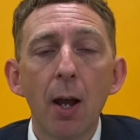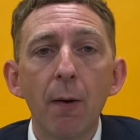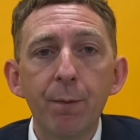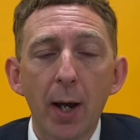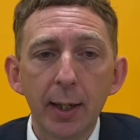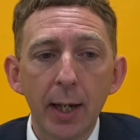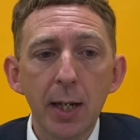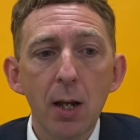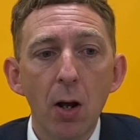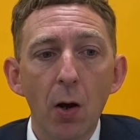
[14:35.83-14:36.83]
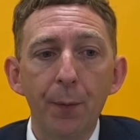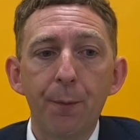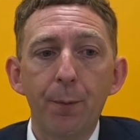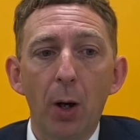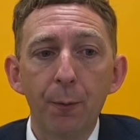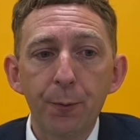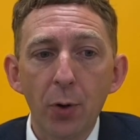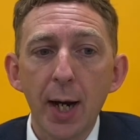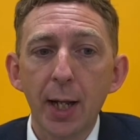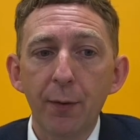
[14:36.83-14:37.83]
Finally, on
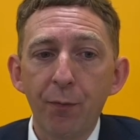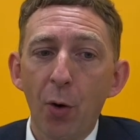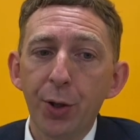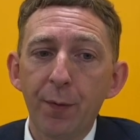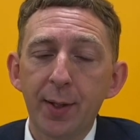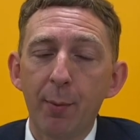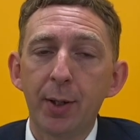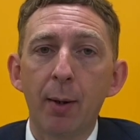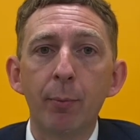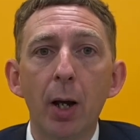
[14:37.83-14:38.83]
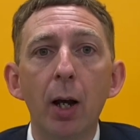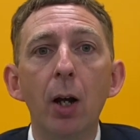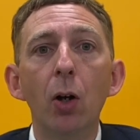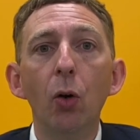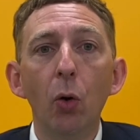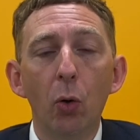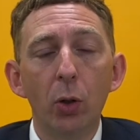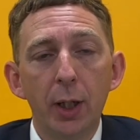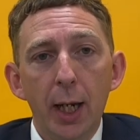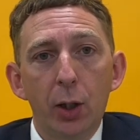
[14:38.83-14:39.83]
Friday the 4th of September,
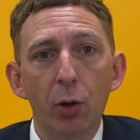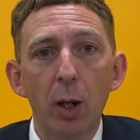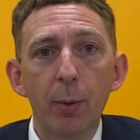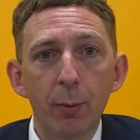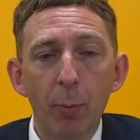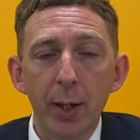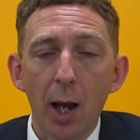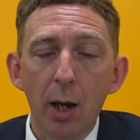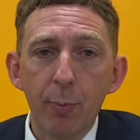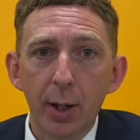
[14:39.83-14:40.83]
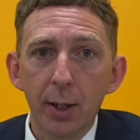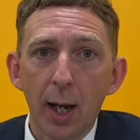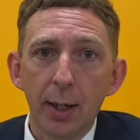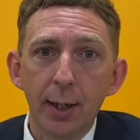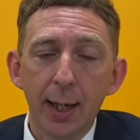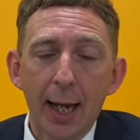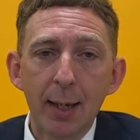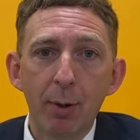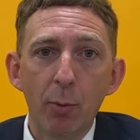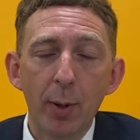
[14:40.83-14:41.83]
all year groups will be open and the
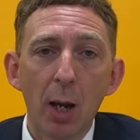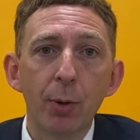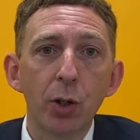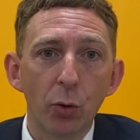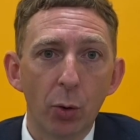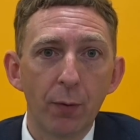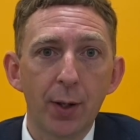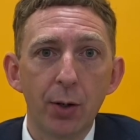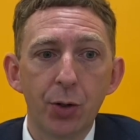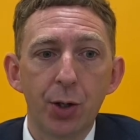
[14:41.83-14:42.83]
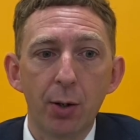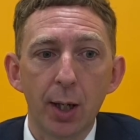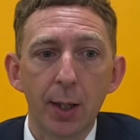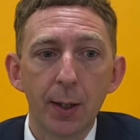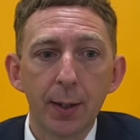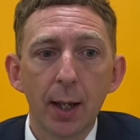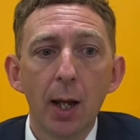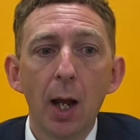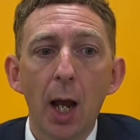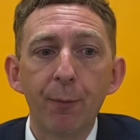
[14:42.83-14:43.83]
academy will be open to all of those students.
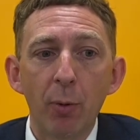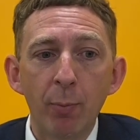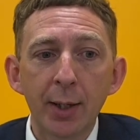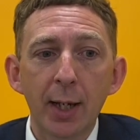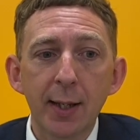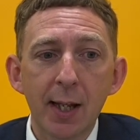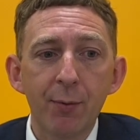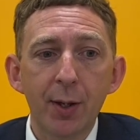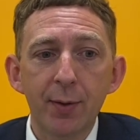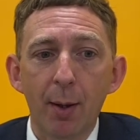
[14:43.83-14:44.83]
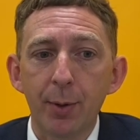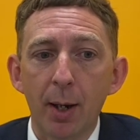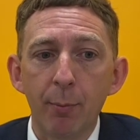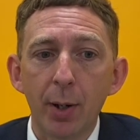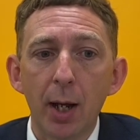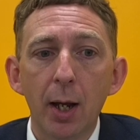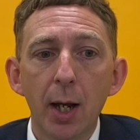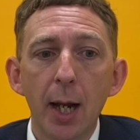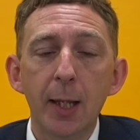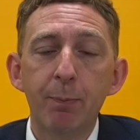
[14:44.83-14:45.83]
And from Monday the 7th of September,
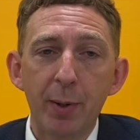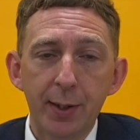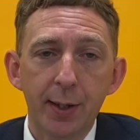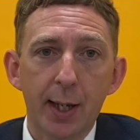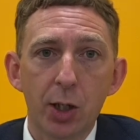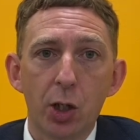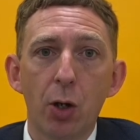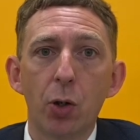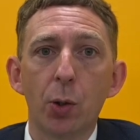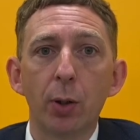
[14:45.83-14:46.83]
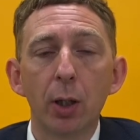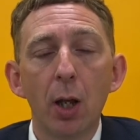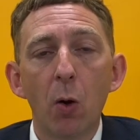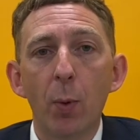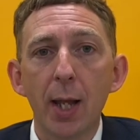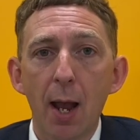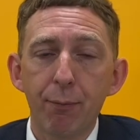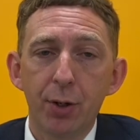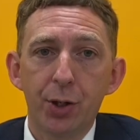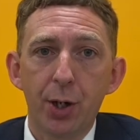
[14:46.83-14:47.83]
it's business as usual, with
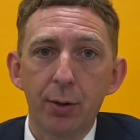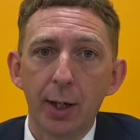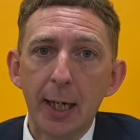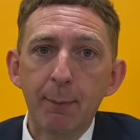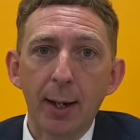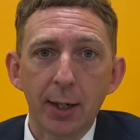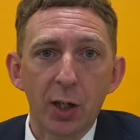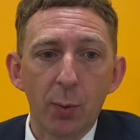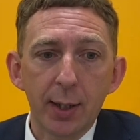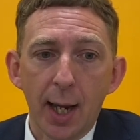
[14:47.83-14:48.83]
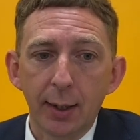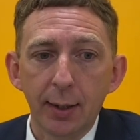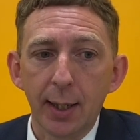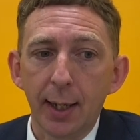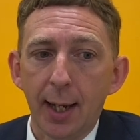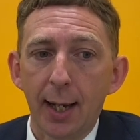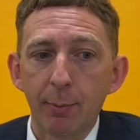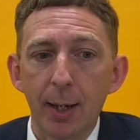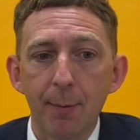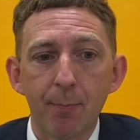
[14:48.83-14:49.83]
every student expected to attend the
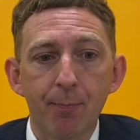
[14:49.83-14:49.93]
academy.